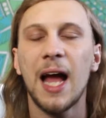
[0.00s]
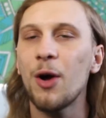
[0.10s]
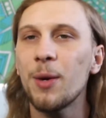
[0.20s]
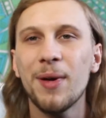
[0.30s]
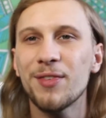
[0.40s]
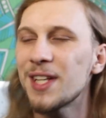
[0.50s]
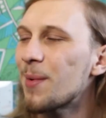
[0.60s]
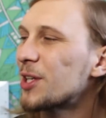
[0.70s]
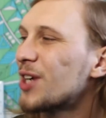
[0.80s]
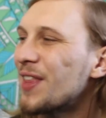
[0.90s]
how come every
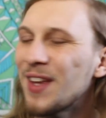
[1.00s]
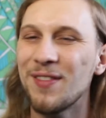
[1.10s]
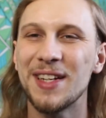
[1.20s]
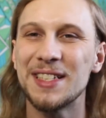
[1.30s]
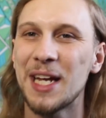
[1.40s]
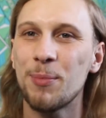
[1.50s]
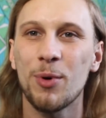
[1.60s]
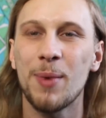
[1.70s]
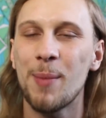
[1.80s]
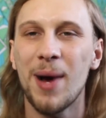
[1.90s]
time I try and think of an
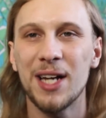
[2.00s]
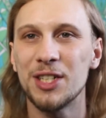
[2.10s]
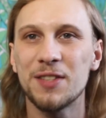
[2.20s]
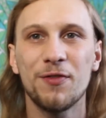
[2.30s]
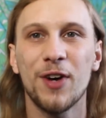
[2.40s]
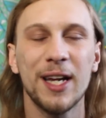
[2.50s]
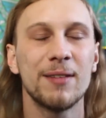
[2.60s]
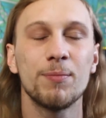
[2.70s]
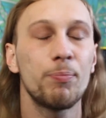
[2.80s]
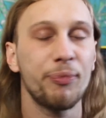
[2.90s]
example, my mind just
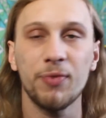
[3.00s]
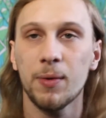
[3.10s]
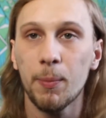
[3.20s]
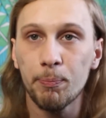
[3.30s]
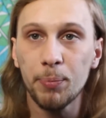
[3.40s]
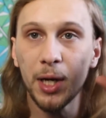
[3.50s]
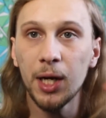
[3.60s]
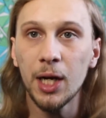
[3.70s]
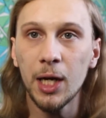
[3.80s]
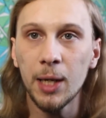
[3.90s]
fucking
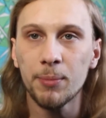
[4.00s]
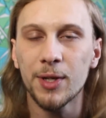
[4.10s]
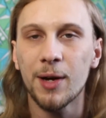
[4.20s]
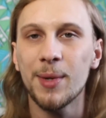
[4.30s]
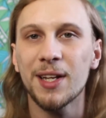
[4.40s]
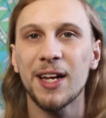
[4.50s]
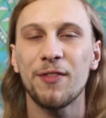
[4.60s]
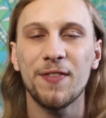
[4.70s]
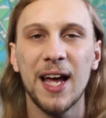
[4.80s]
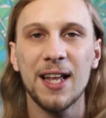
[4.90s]
beep, you know what I mean? Like
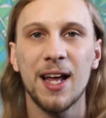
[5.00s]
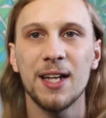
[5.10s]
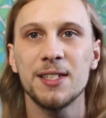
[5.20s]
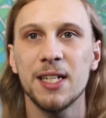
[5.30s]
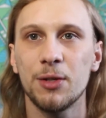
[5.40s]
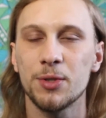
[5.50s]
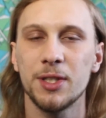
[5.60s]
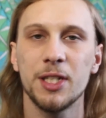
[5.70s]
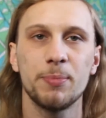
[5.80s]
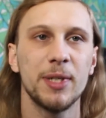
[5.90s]
flatline signals
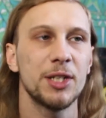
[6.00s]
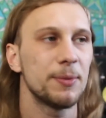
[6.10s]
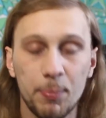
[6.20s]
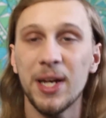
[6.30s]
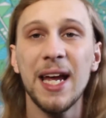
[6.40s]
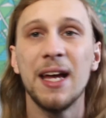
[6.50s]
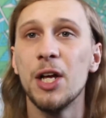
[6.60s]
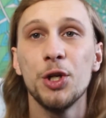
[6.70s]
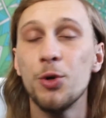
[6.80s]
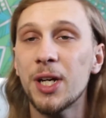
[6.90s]
in this bitch. But yeah,
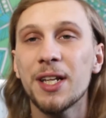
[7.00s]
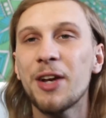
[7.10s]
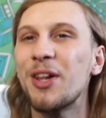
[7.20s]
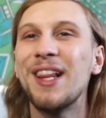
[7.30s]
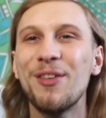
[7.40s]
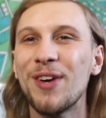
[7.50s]
you can literally